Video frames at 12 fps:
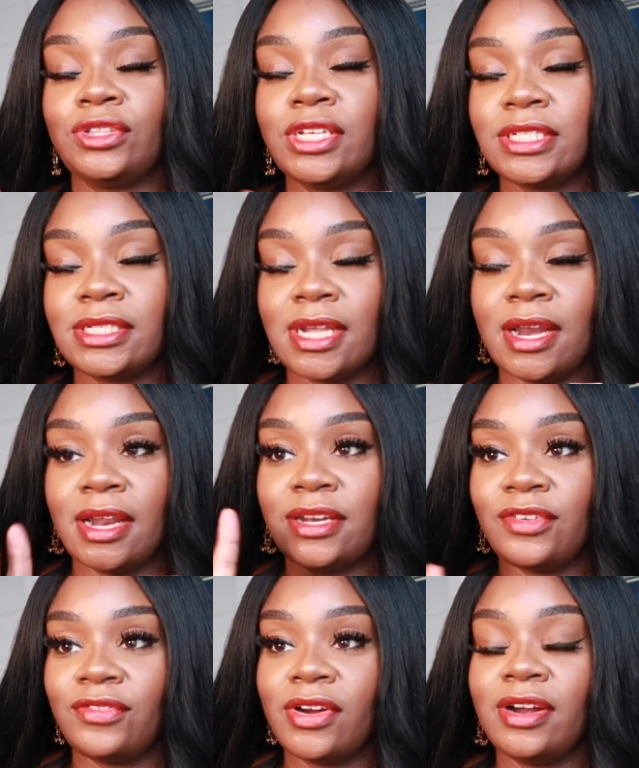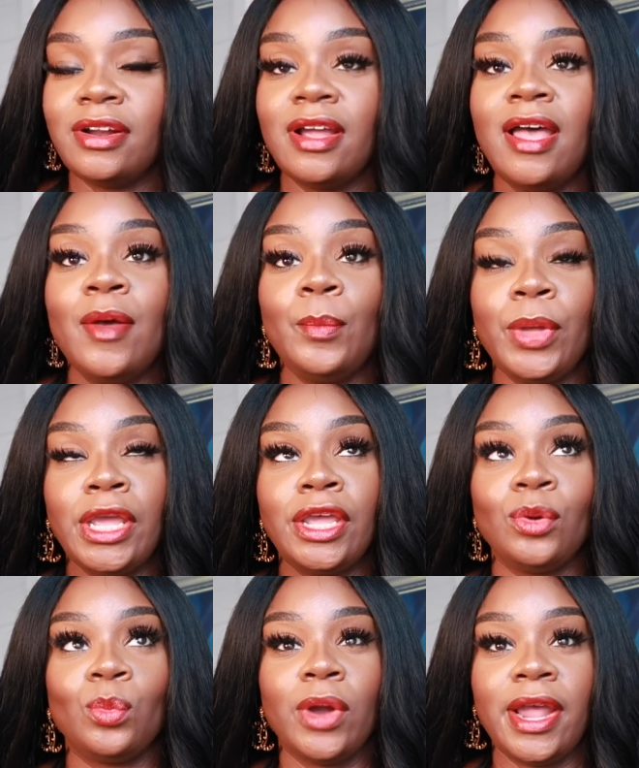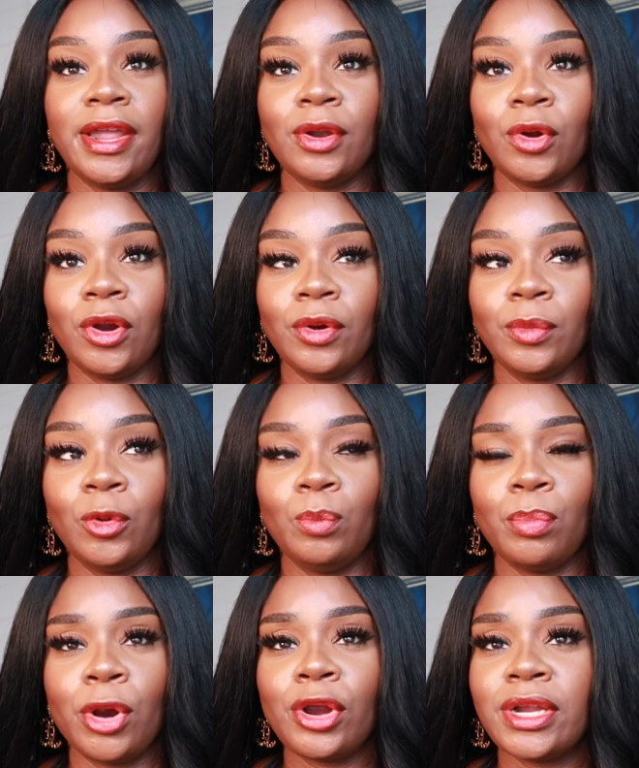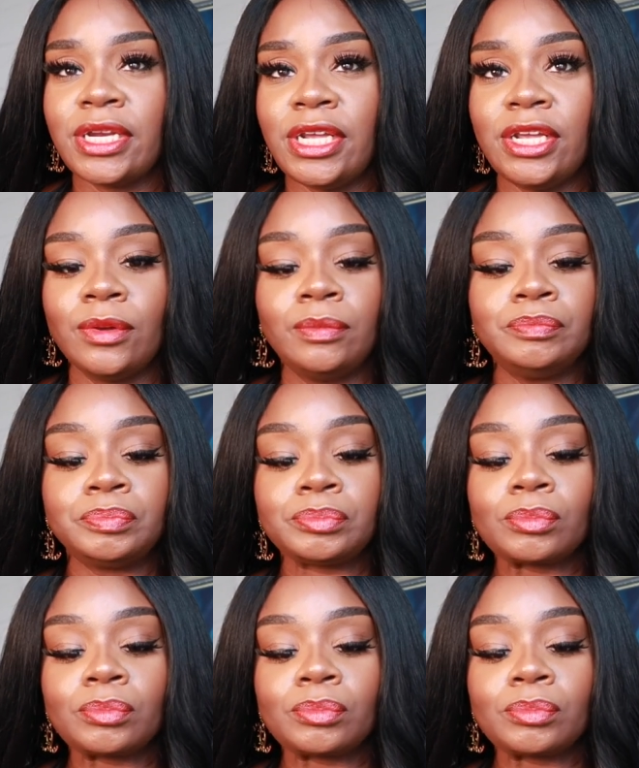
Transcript: this and a different pink and red or burgundy